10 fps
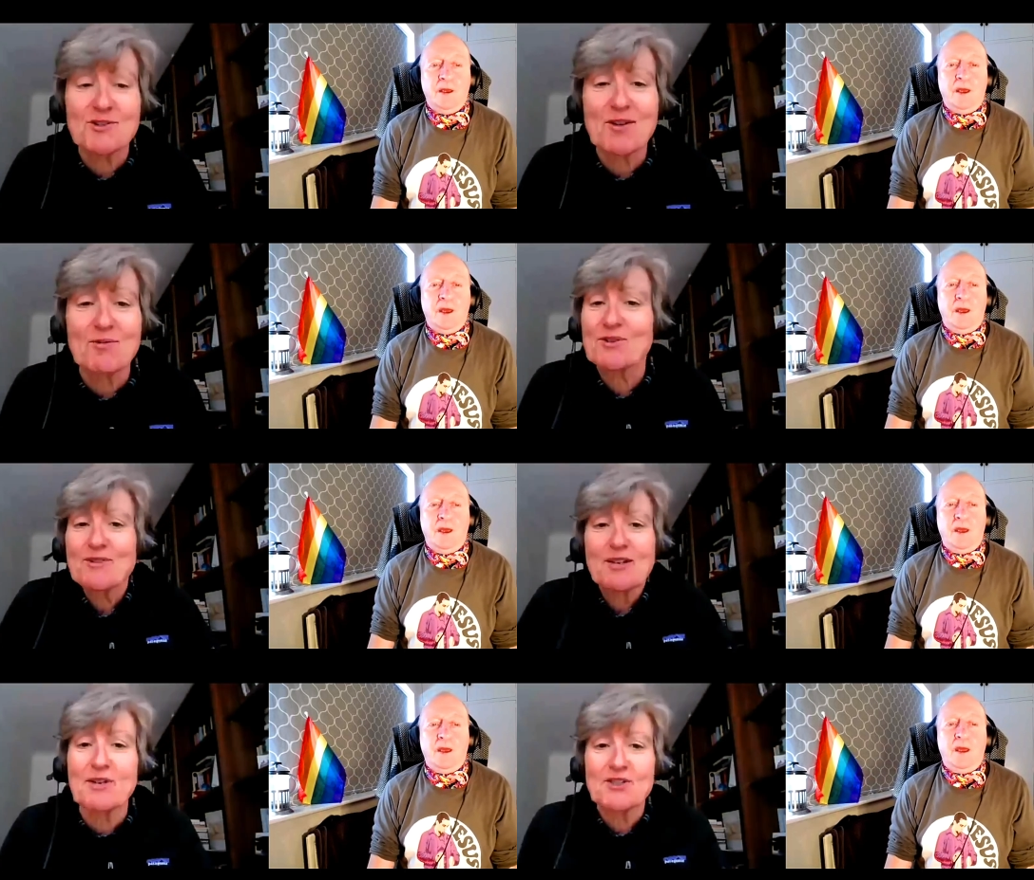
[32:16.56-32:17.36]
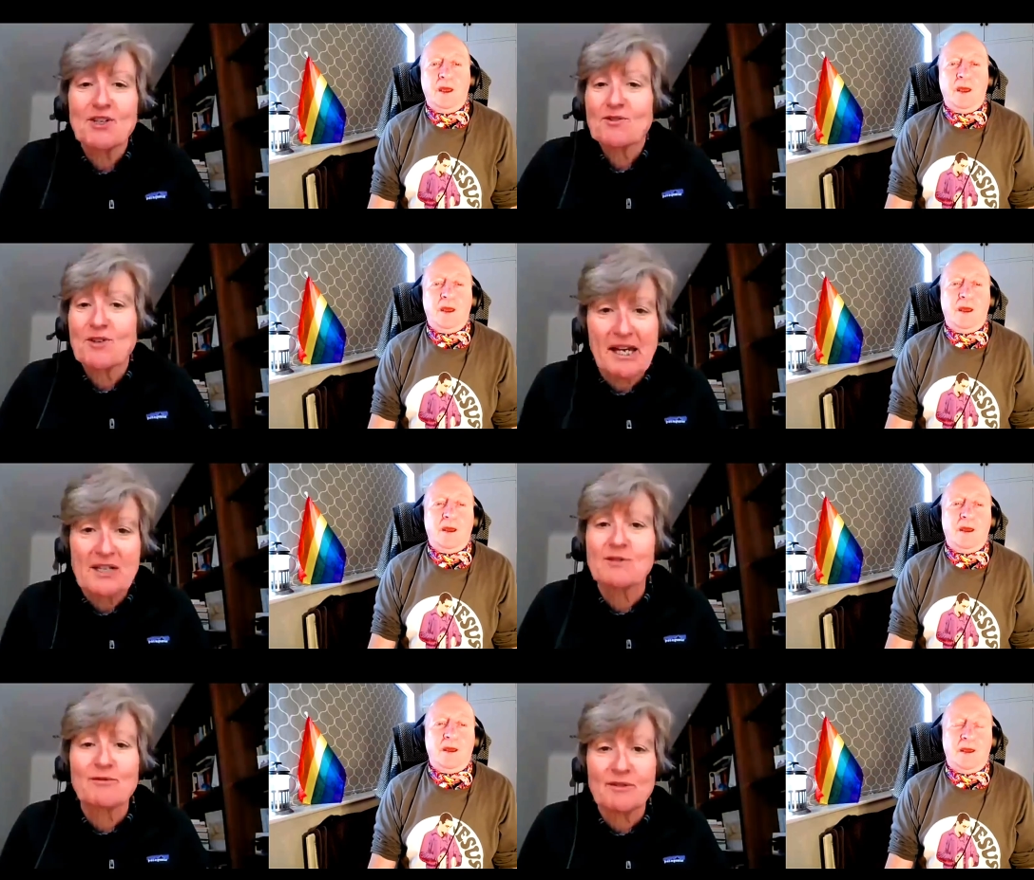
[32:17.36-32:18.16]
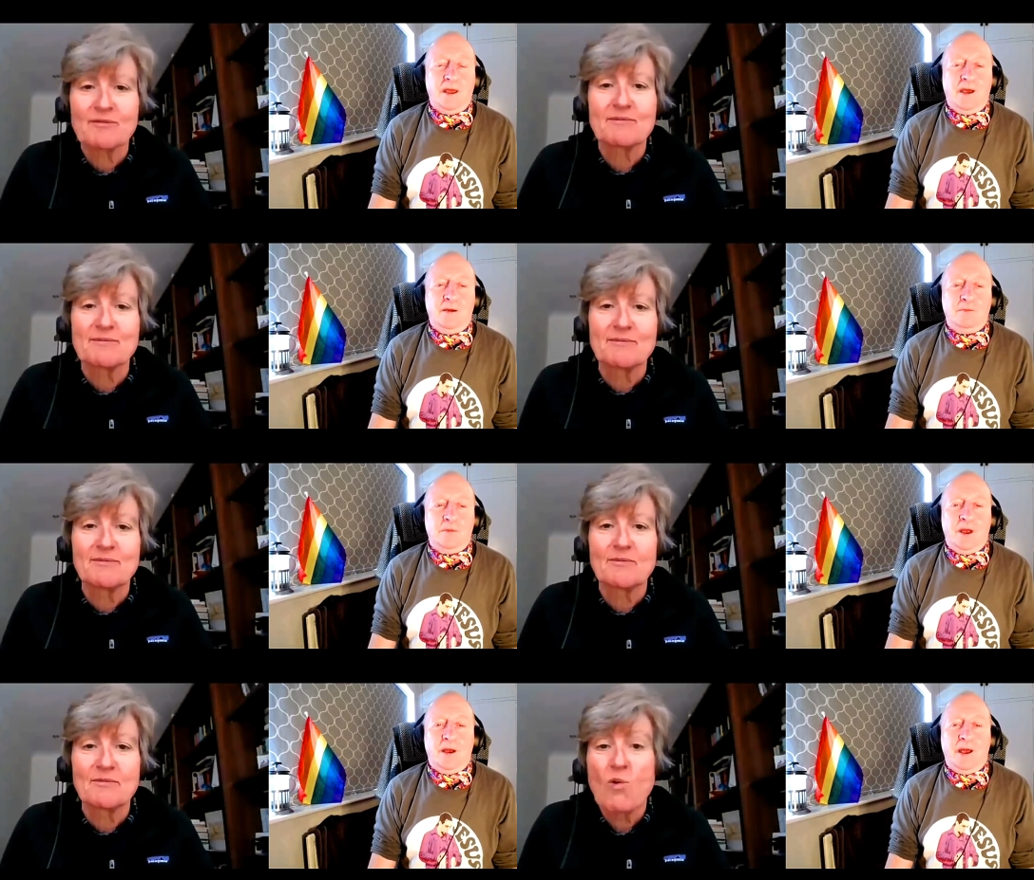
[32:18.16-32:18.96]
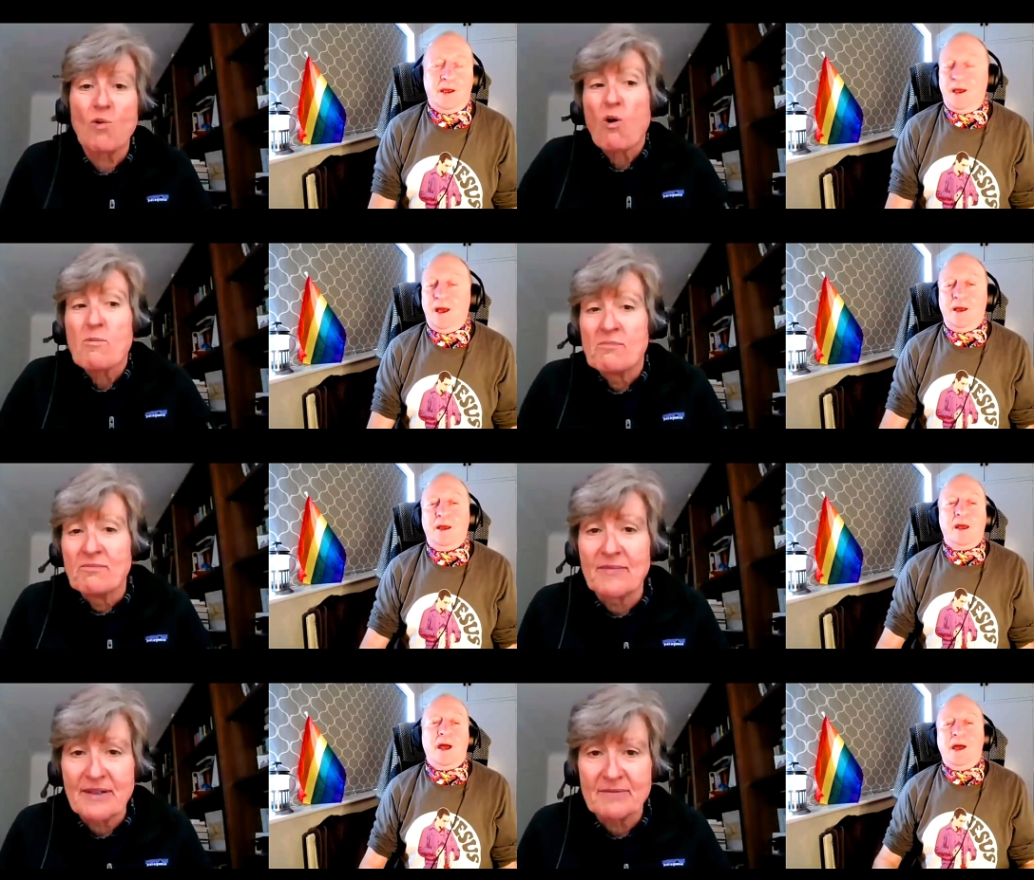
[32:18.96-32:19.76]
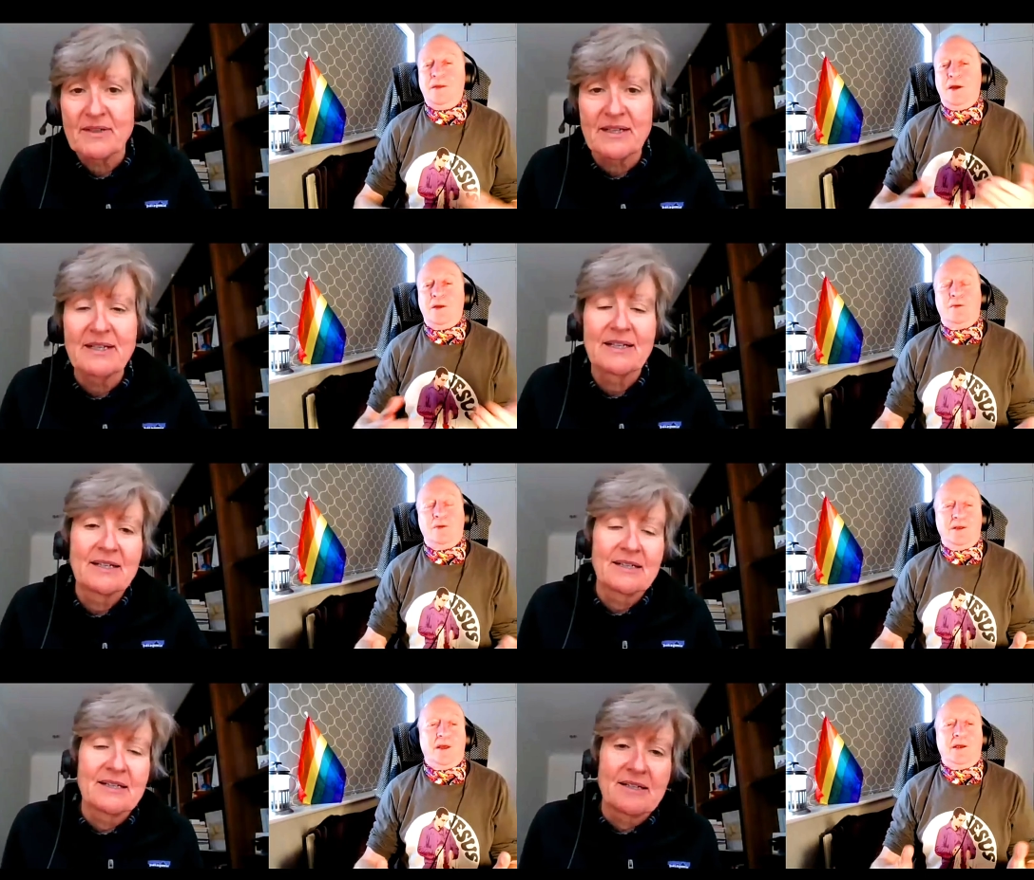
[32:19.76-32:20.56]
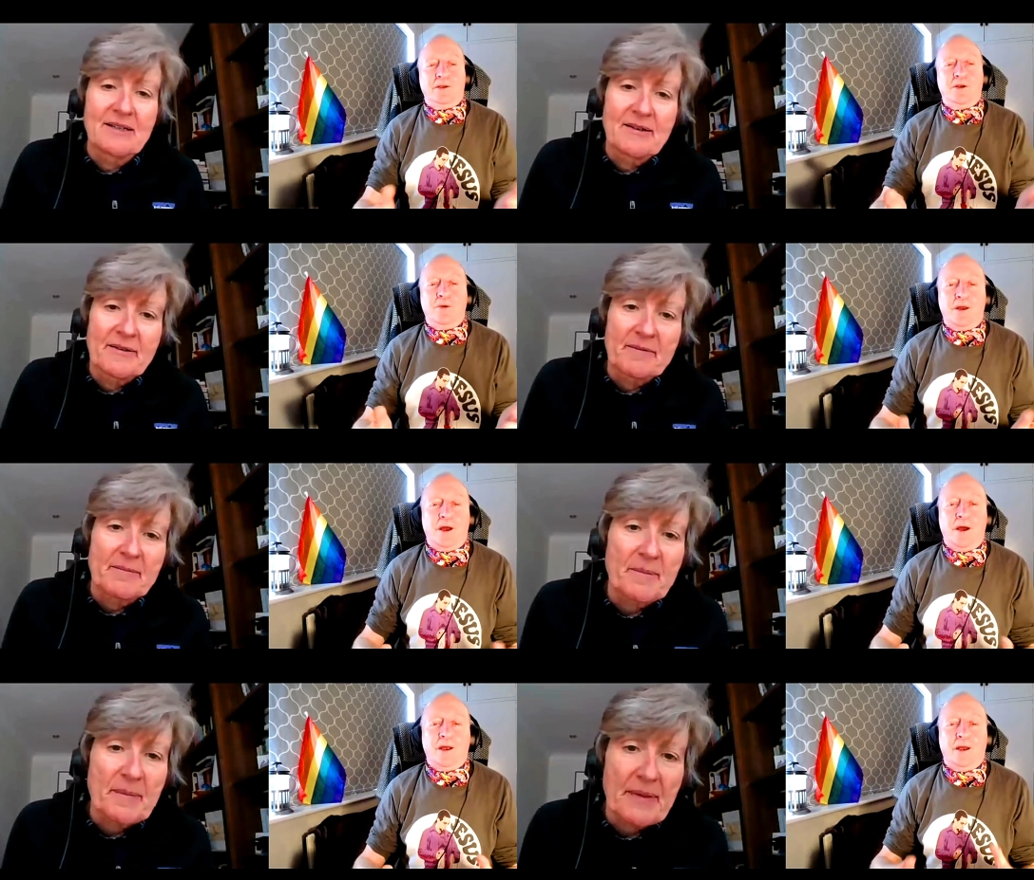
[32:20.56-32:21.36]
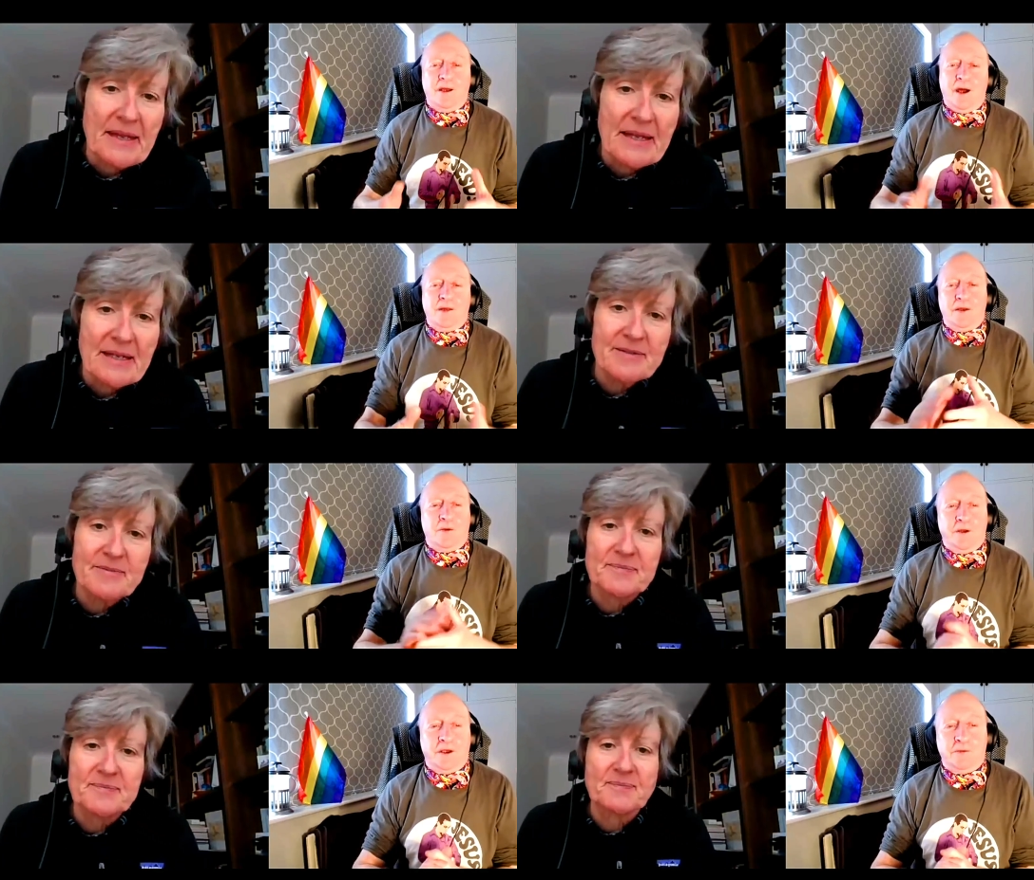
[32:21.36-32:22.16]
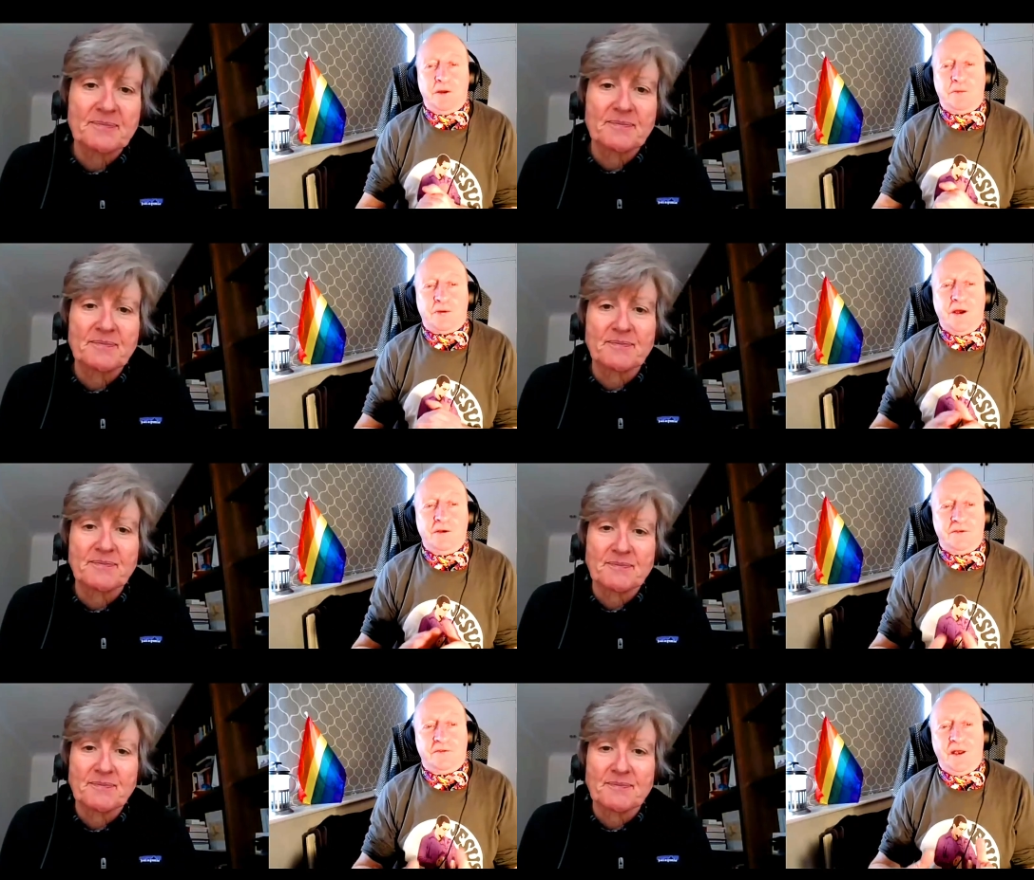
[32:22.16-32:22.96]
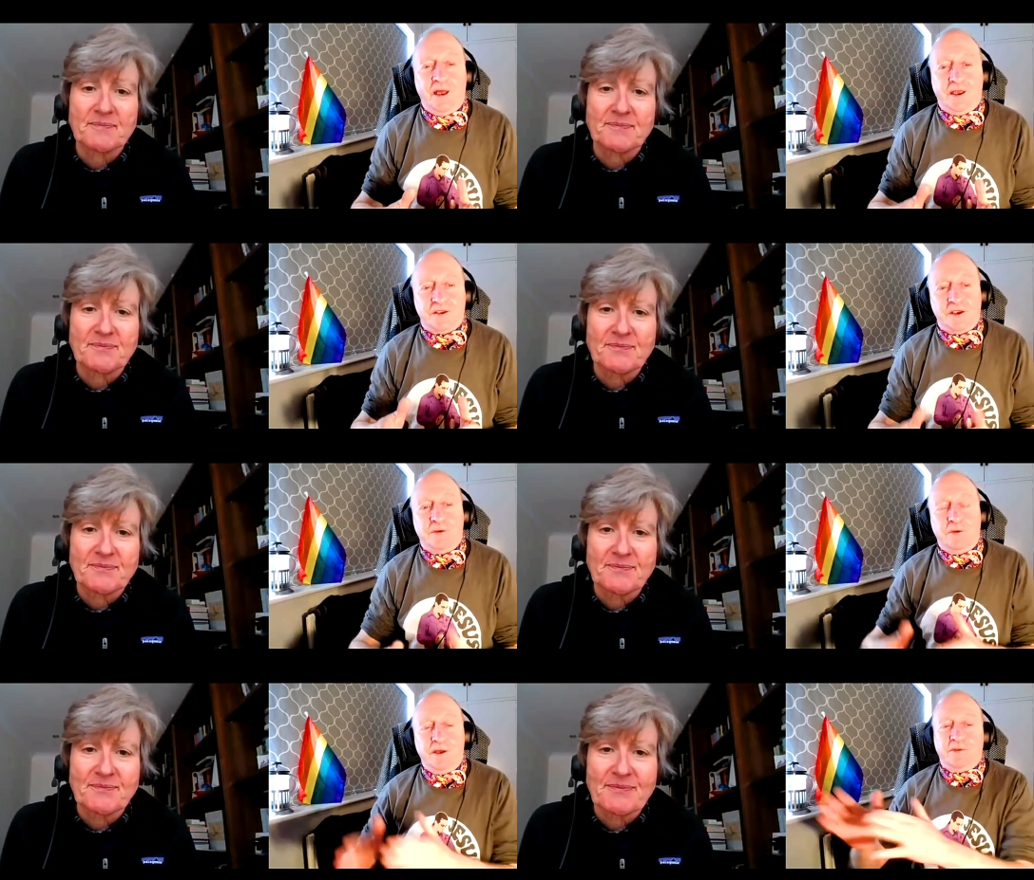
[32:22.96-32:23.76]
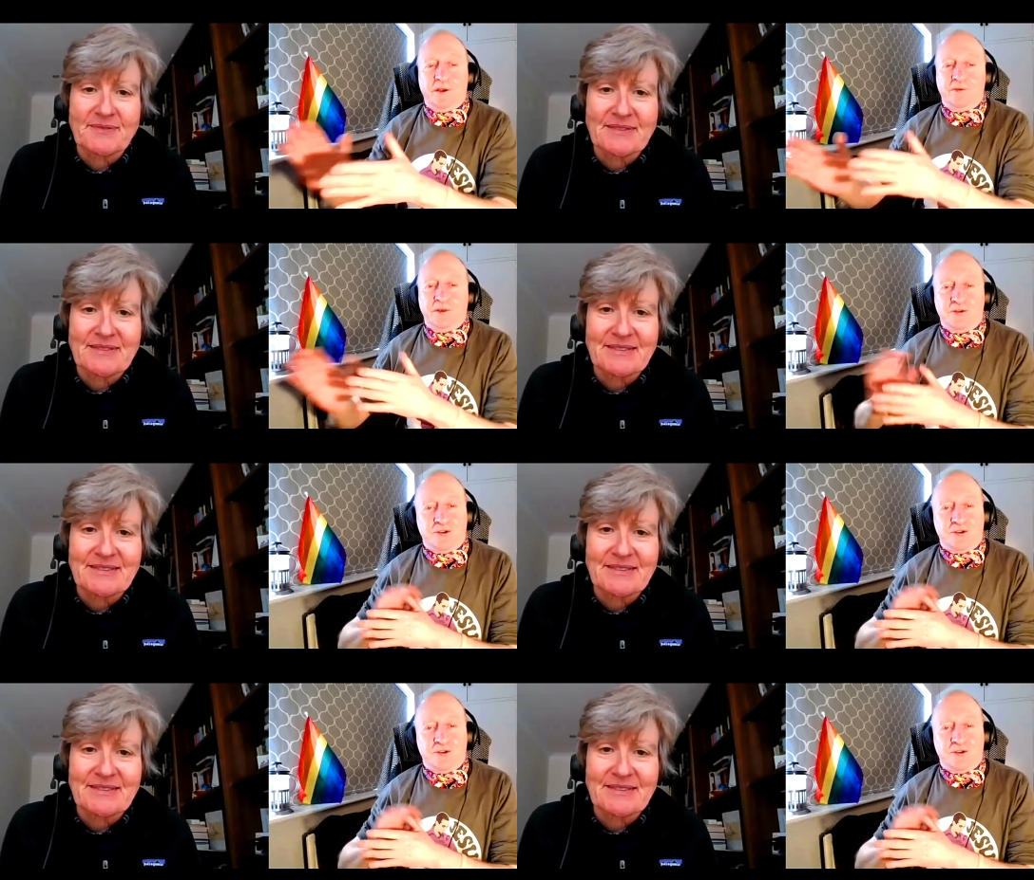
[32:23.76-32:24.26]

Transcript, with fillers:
Speaker 1: wonderfully rich and creative and Yeah,
Speaker 2: yeah. Warm. And, and, not only that, you and I, I think we could be proud of the legacy we've given the